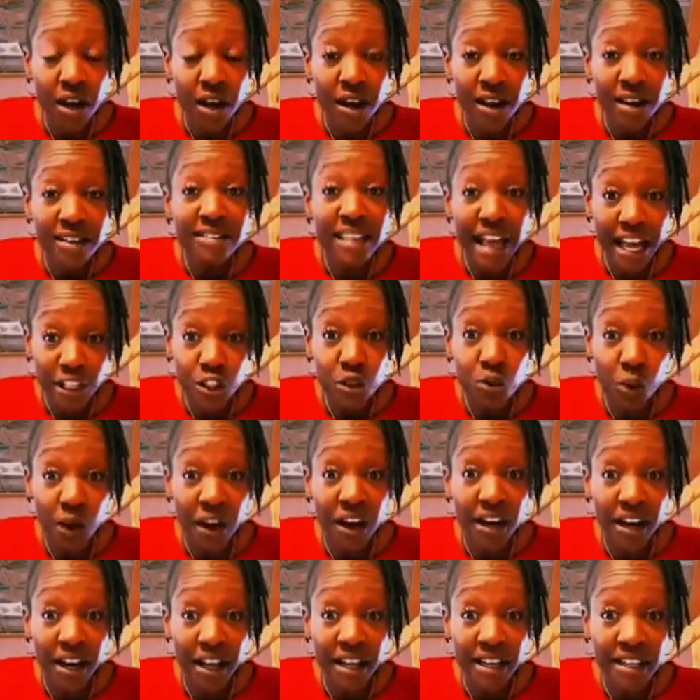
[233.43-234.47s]
That's where it
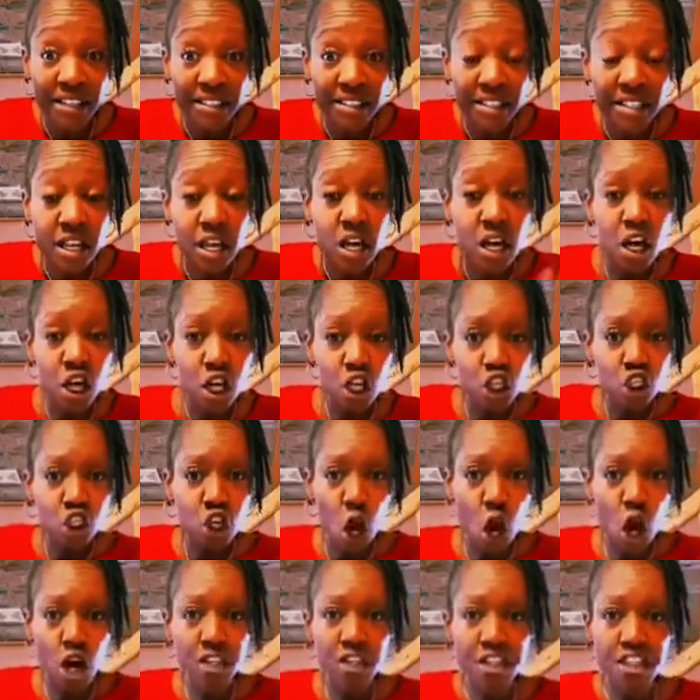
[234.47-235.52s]
is.
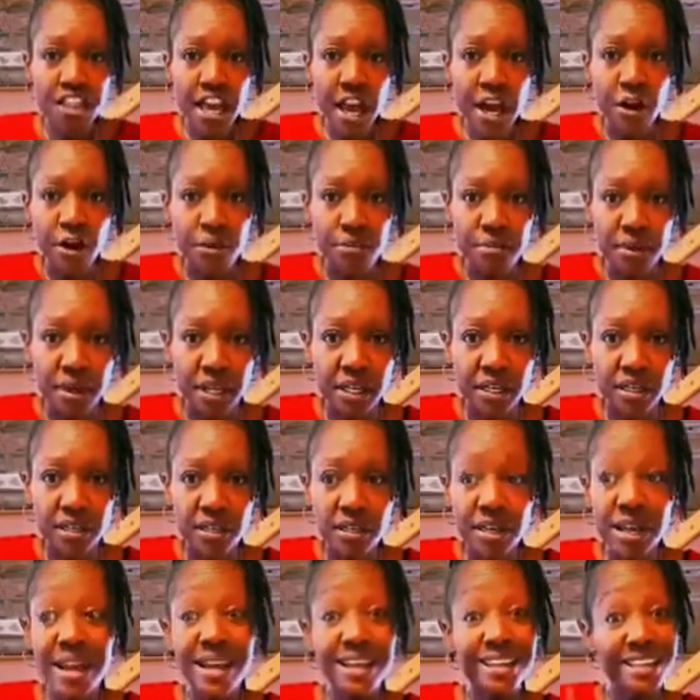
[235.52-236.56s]
Talk therapy
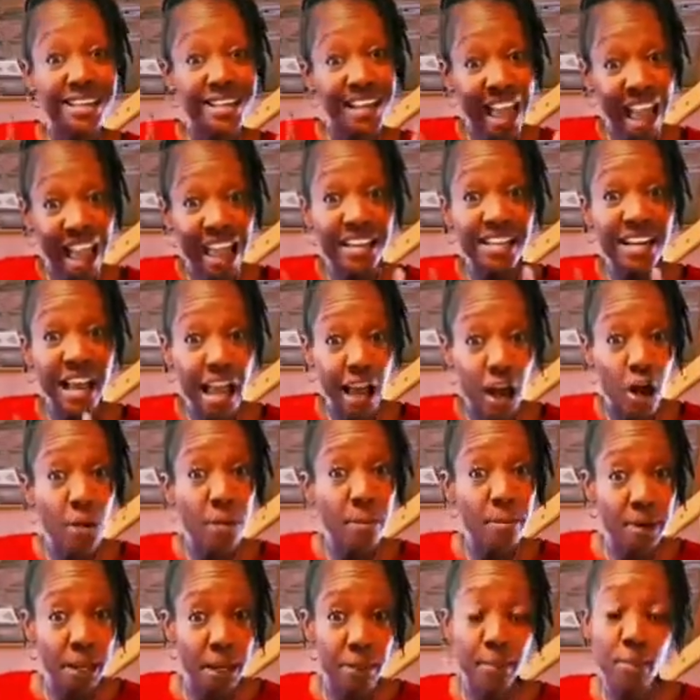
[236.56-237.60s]
can help
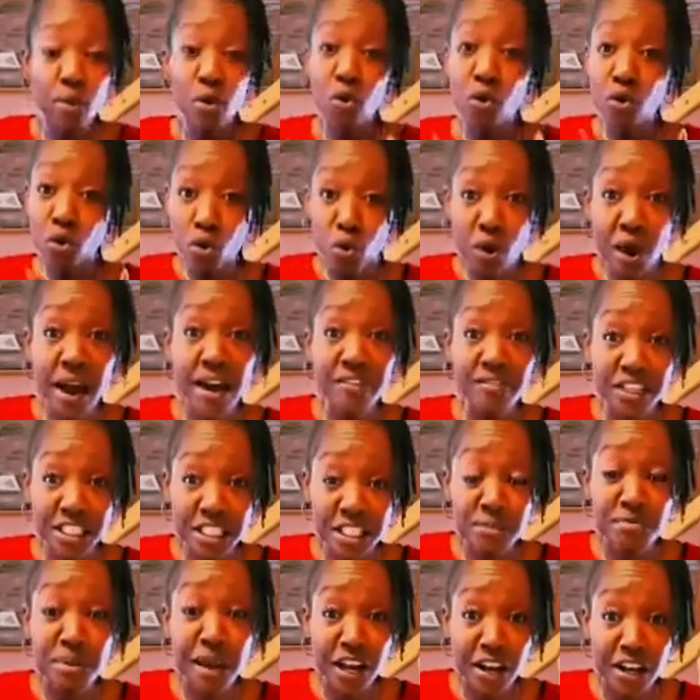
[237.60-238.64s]
people who have
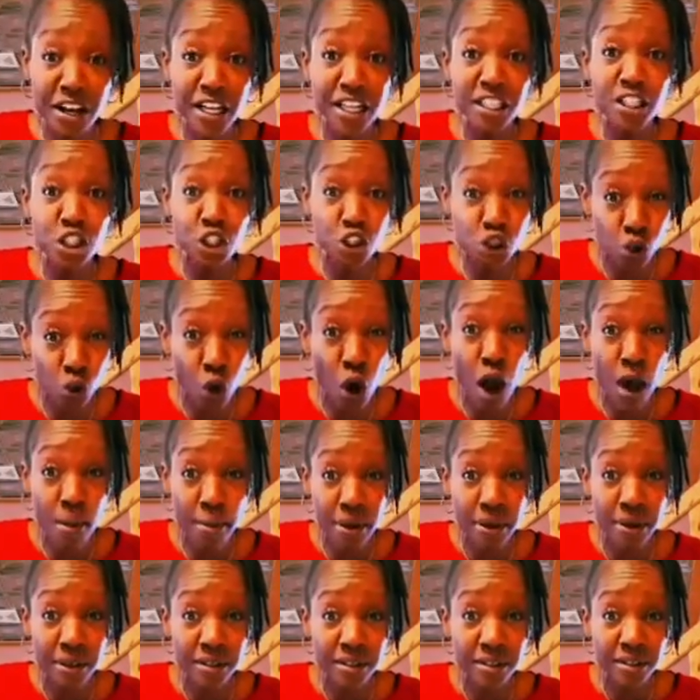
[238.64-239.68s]
experienced
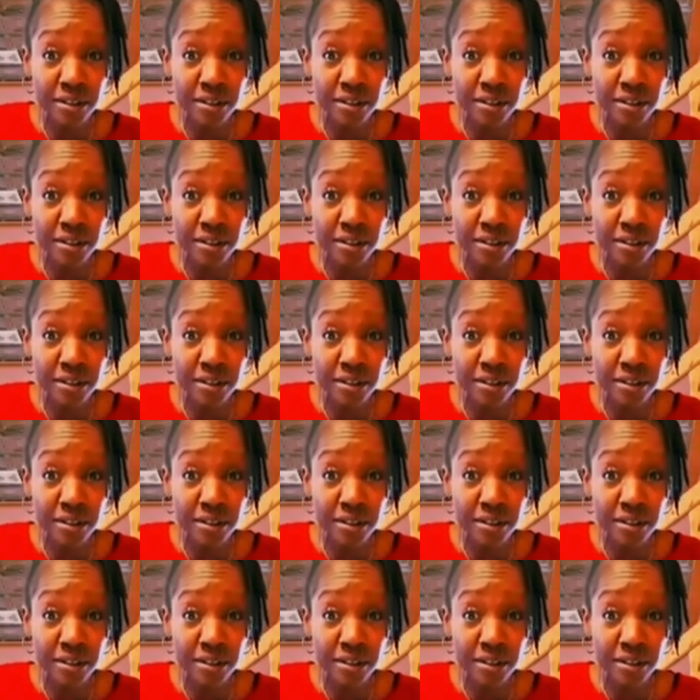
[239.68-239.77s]
trauma.